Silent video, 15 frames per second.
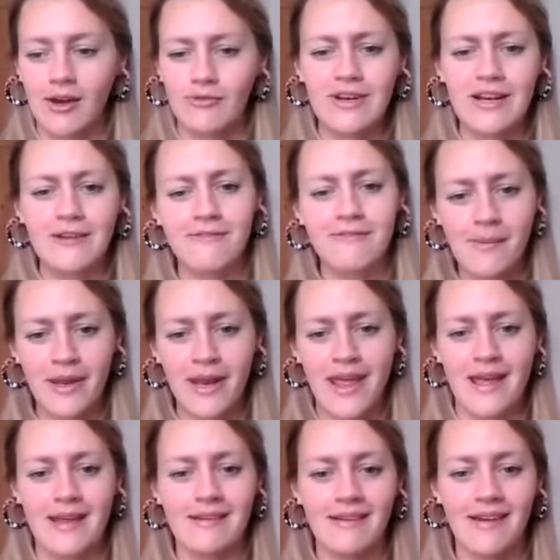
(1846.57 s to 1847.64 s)
really
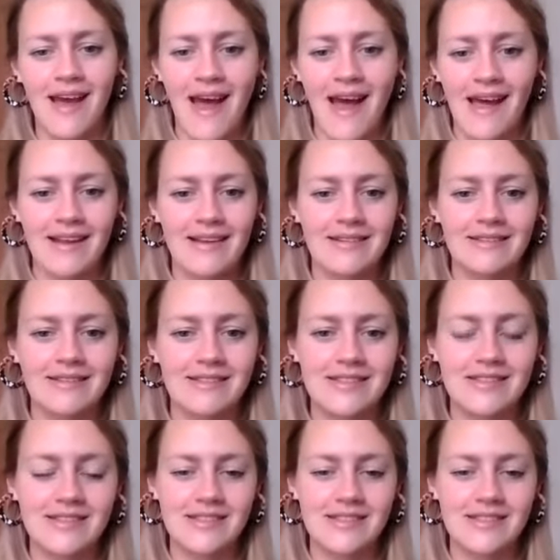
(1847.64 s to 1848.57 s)
feminine and